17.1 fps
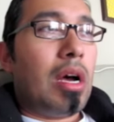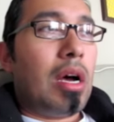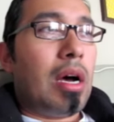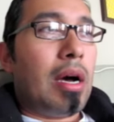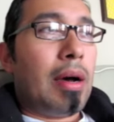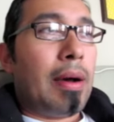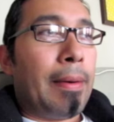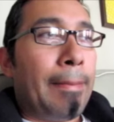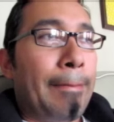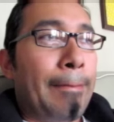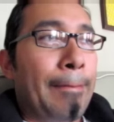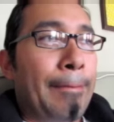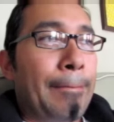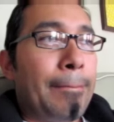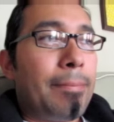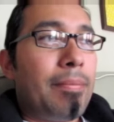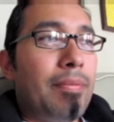um,
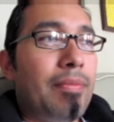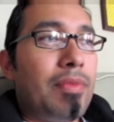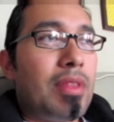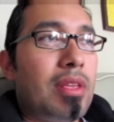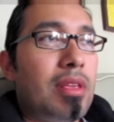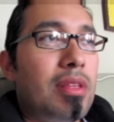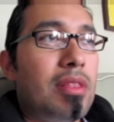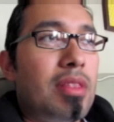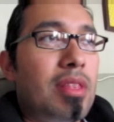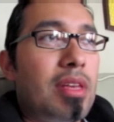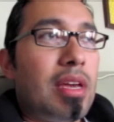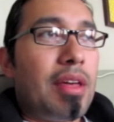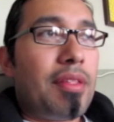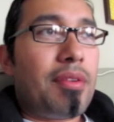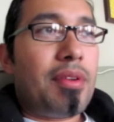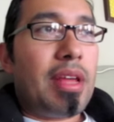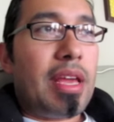the
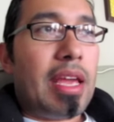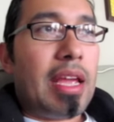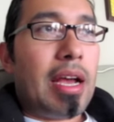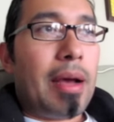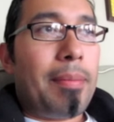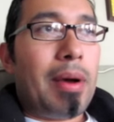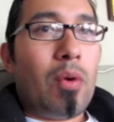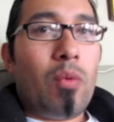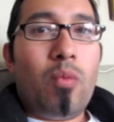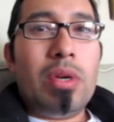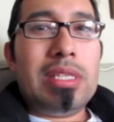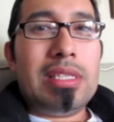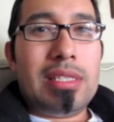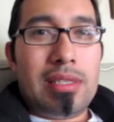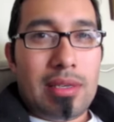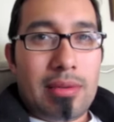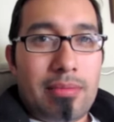other day about
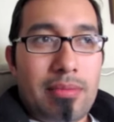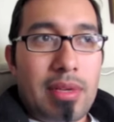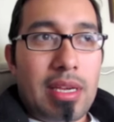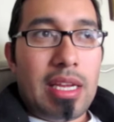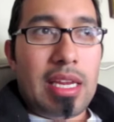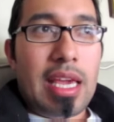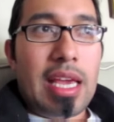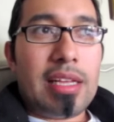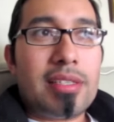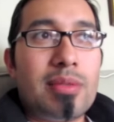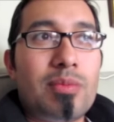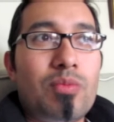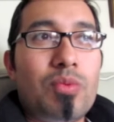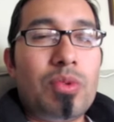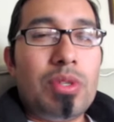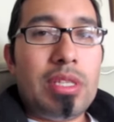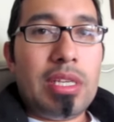wisdom, and he has
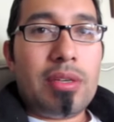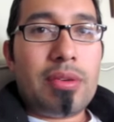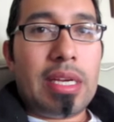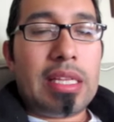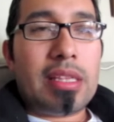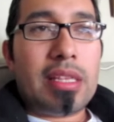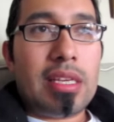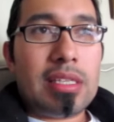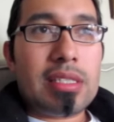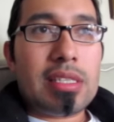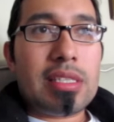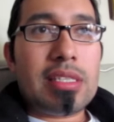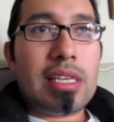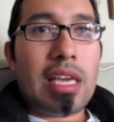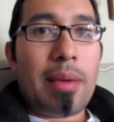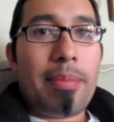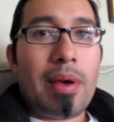some really great things to
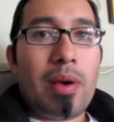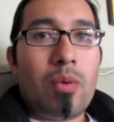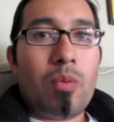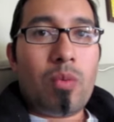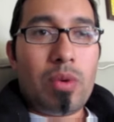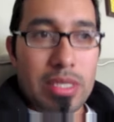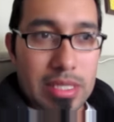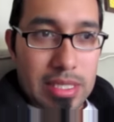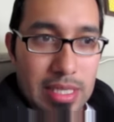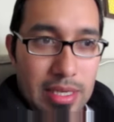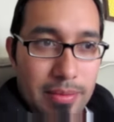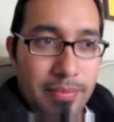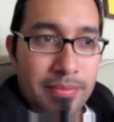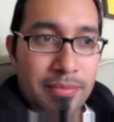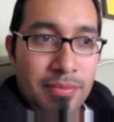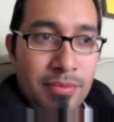say about wisdom.